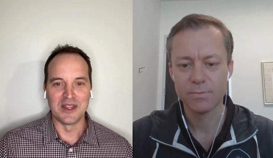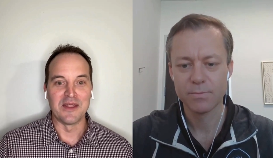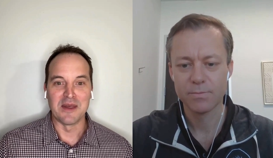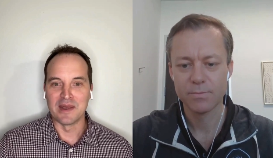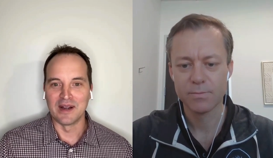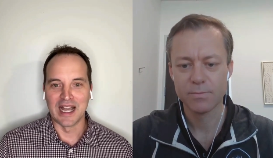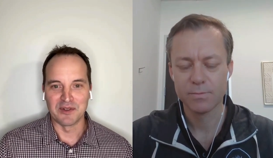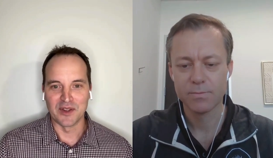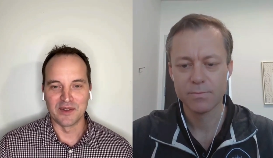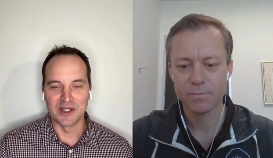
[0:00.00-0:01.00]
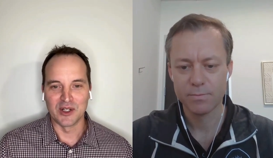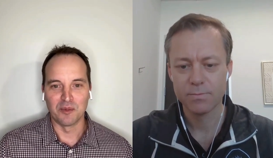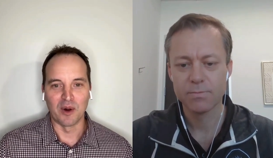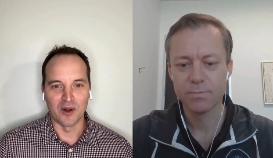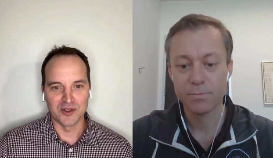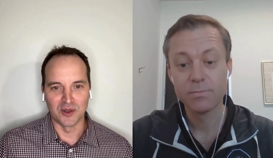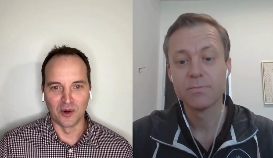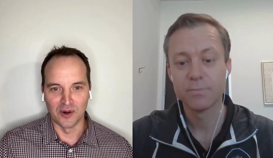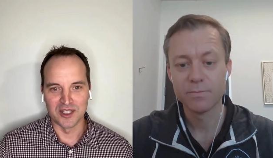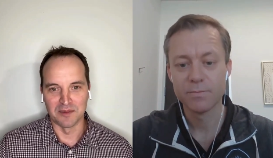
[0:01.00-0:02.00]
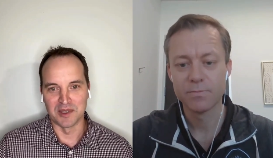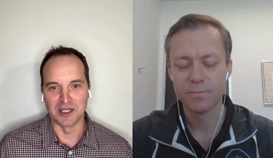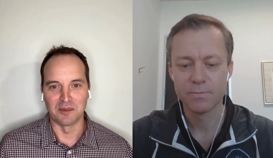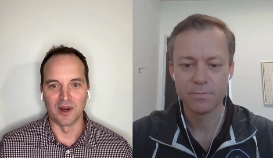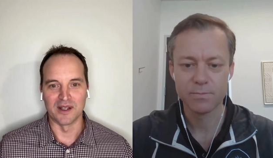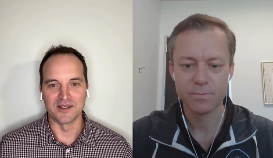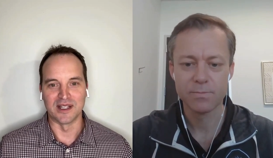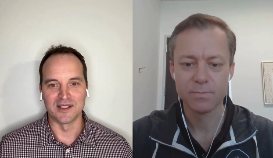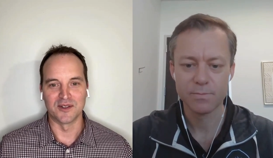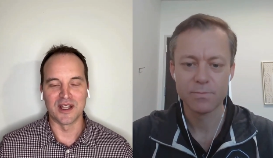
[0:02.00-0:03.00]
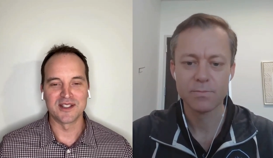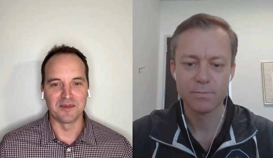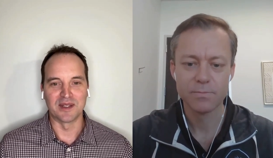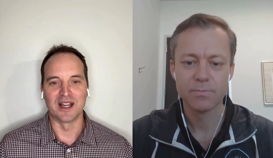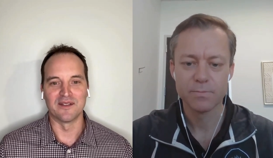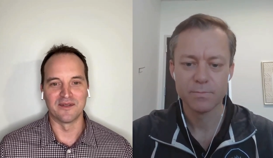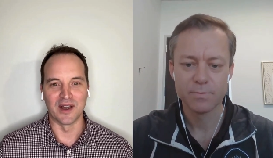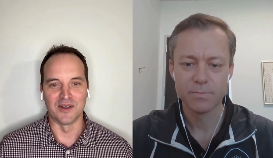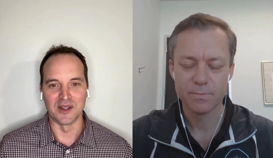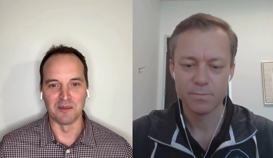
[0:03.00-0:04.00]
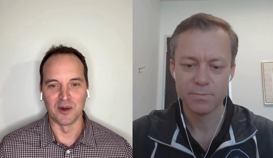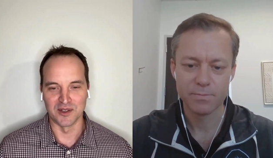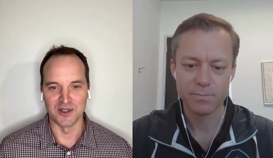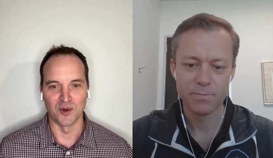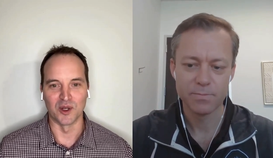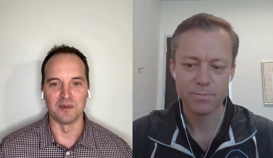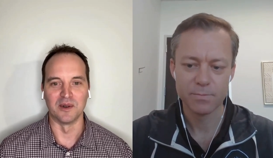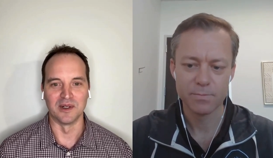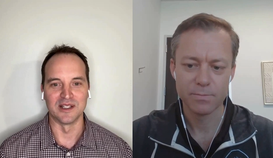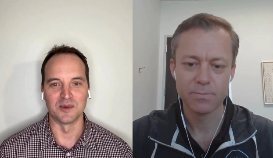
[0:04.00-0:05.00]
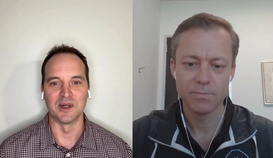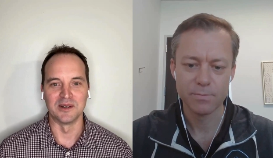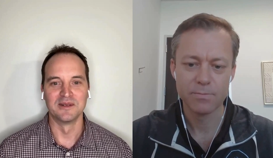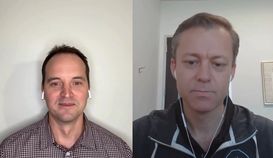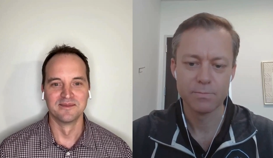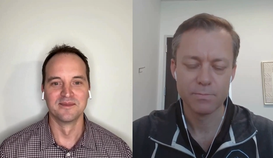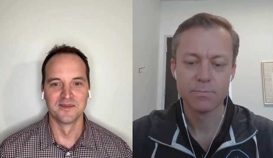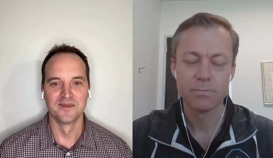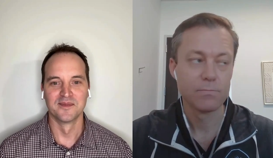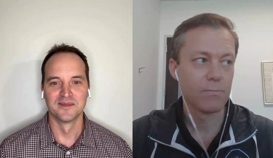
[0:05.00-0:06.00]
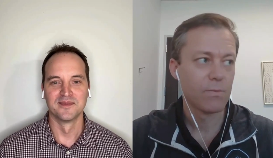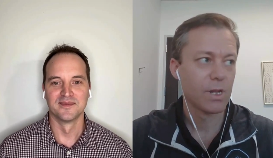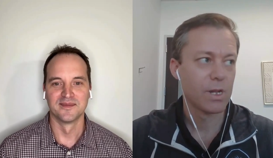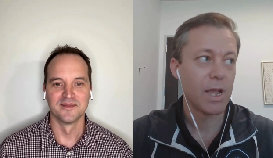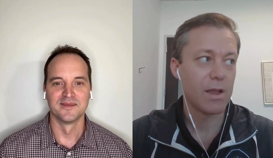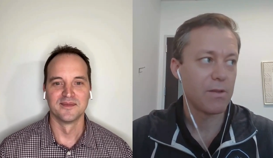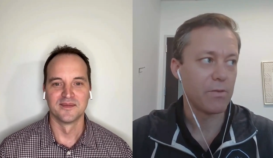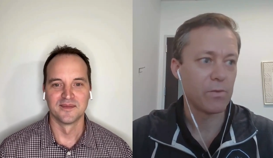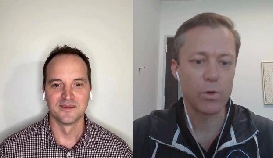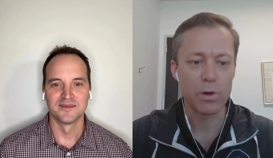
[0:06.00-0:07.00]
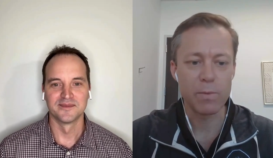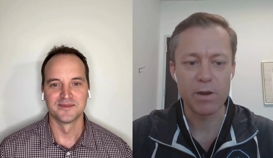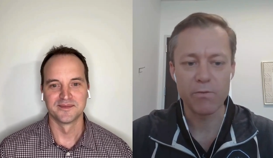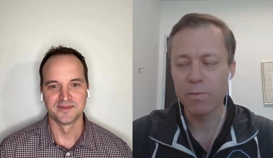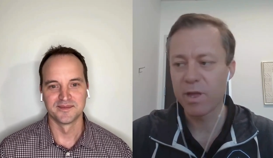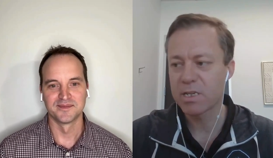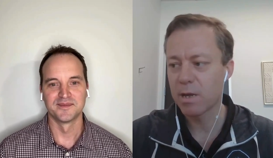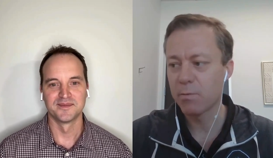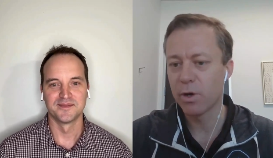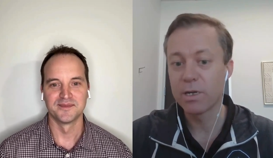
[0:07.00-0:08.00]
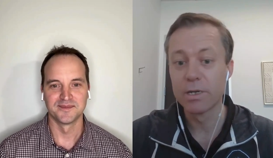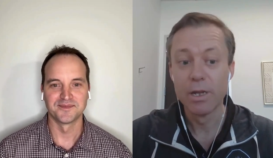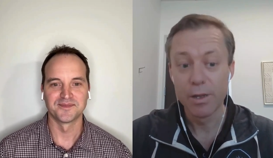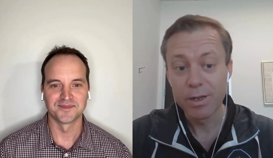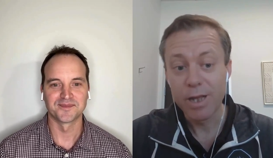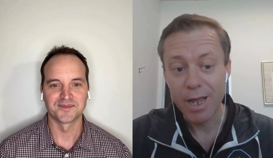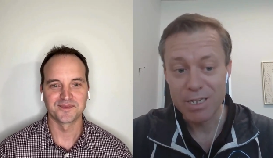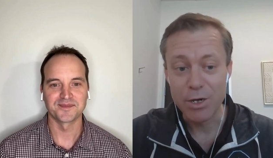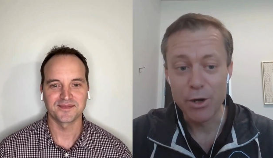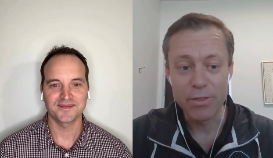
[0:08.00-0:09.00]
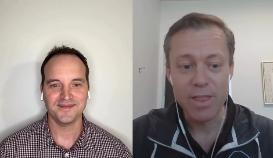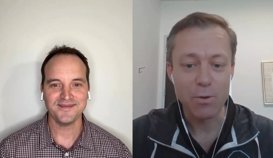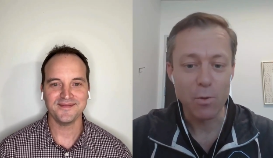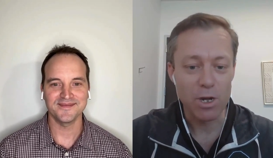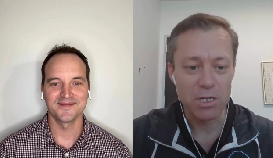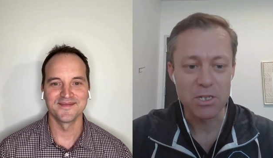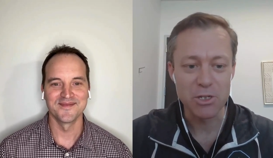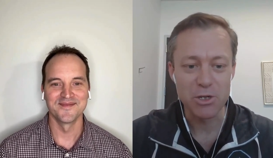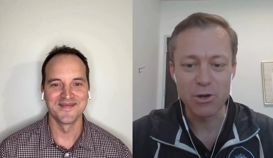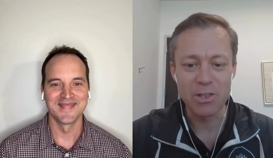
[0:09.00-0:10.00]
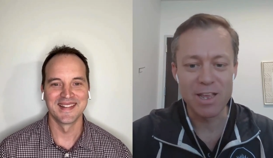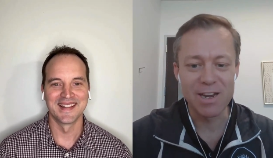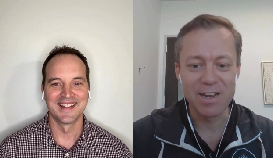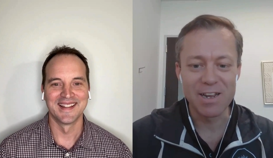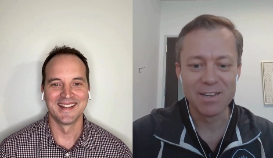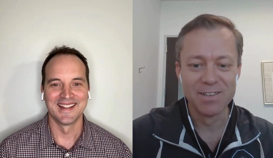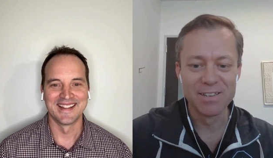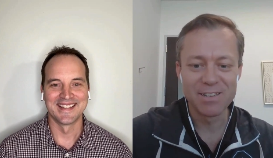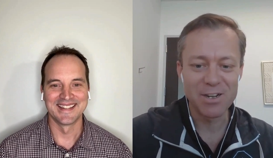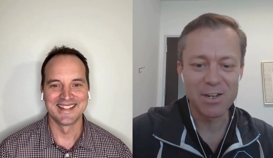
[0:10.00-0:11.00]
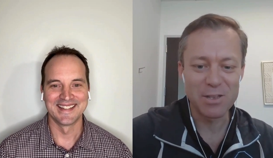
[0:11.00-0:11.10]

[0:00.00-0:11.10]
Speaker 1: did they may laugh at the video, but also learn something in the process. So that's something I've found the most enjoyable as
Speaker 2: well. Yeah, I never even thought about it from that standpoint. As a note, that was the shirt that uh, they